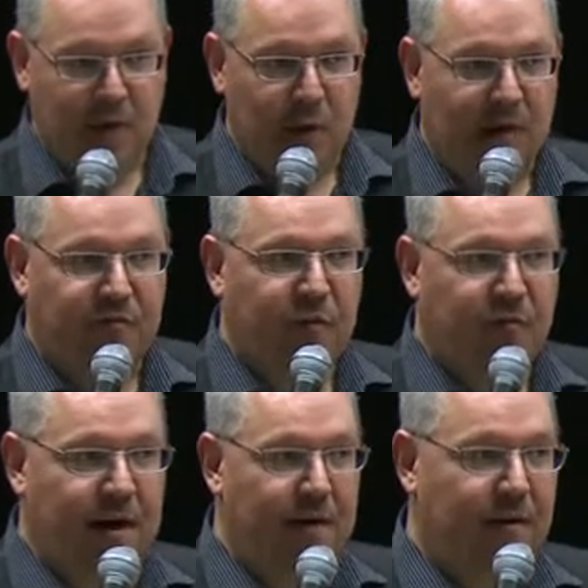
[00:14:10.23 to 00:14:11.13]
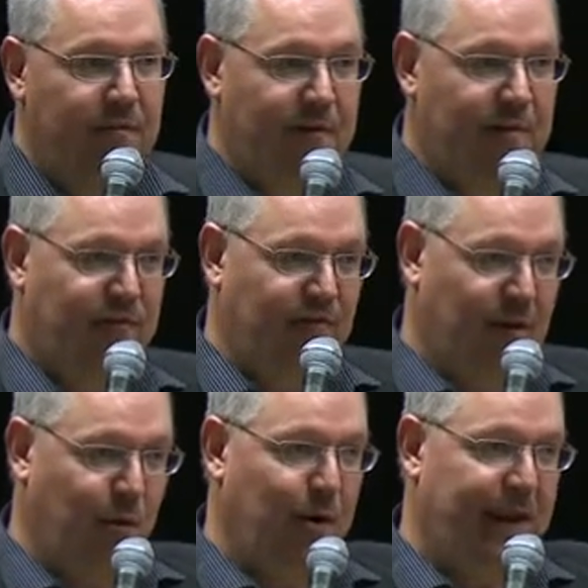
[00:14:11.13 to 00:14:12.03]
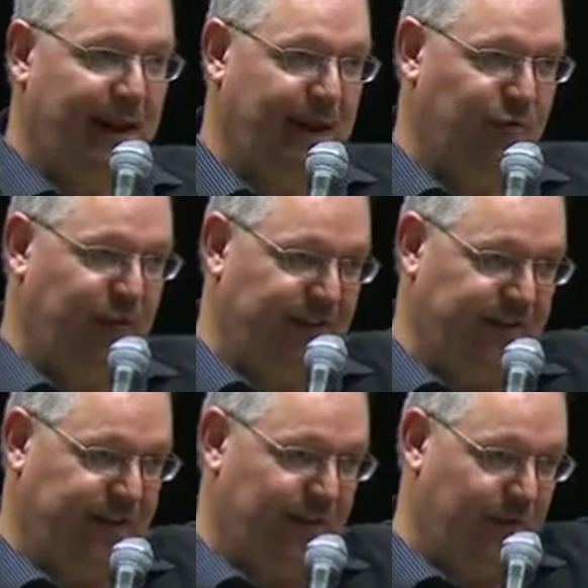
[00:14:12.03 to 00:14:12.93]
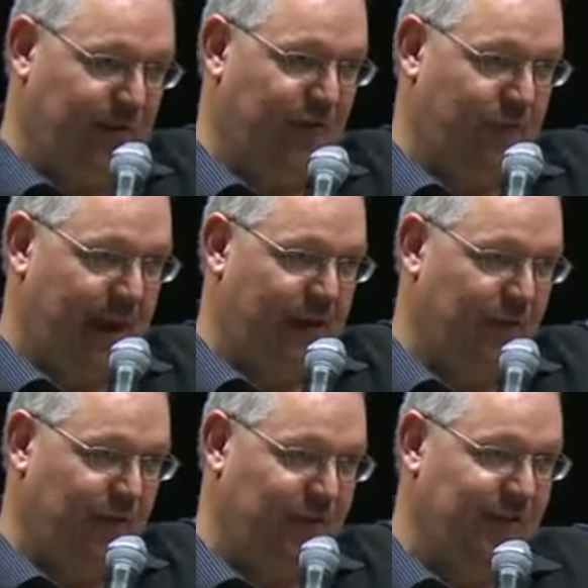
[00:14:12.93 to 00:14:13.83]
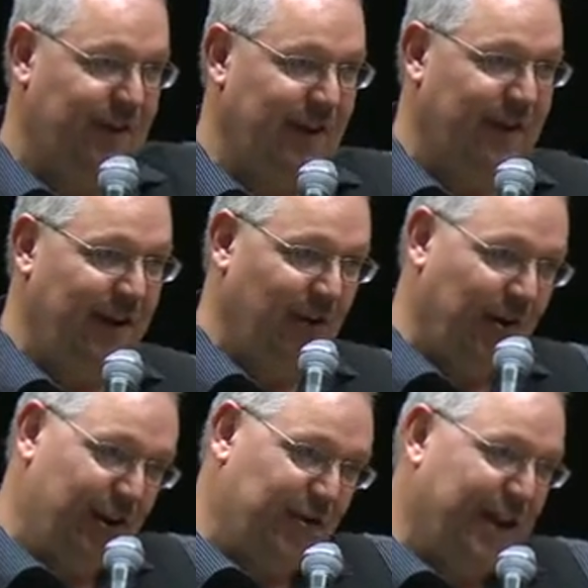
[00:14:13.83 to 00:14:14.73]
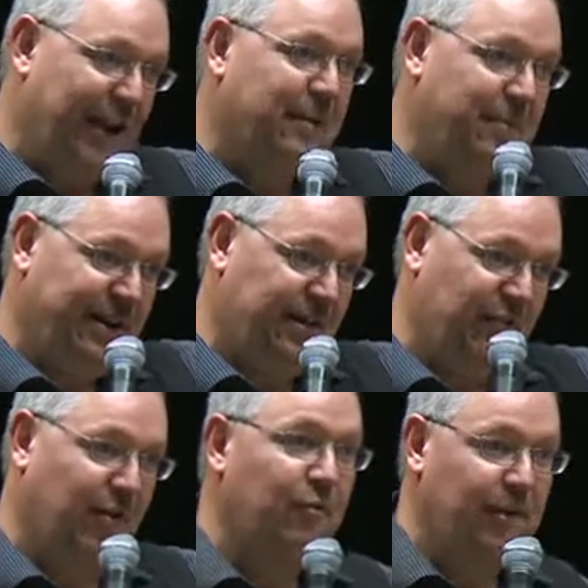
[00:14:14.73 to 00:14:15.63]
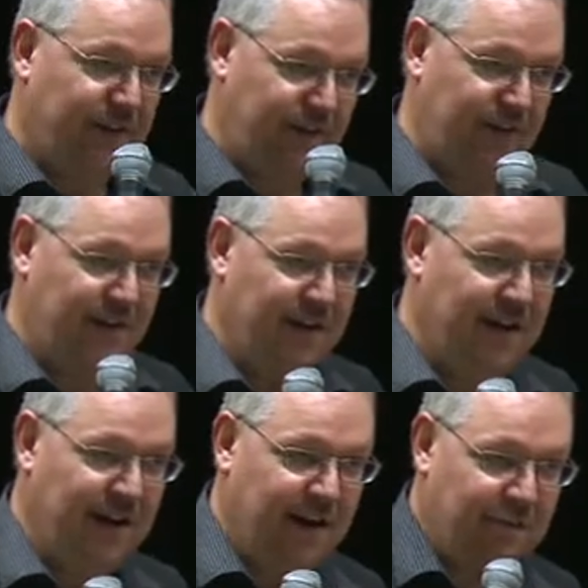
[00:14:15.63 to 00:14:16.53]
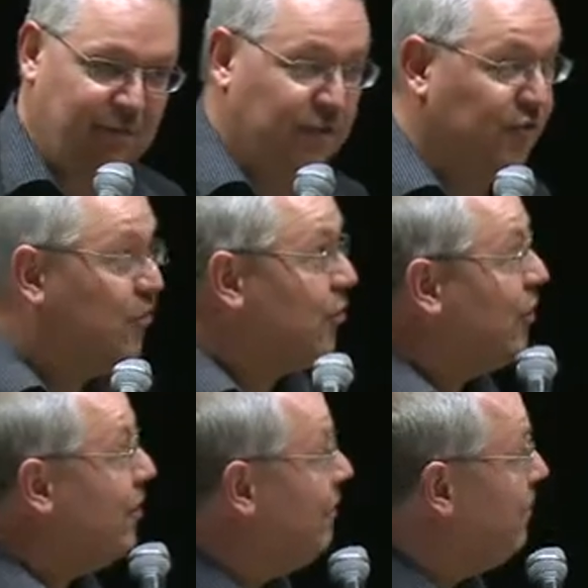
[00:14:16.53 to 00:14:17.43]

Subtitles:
You have to very, very slowly increase the dose of mannose in order to get a better tolerance for the sugar.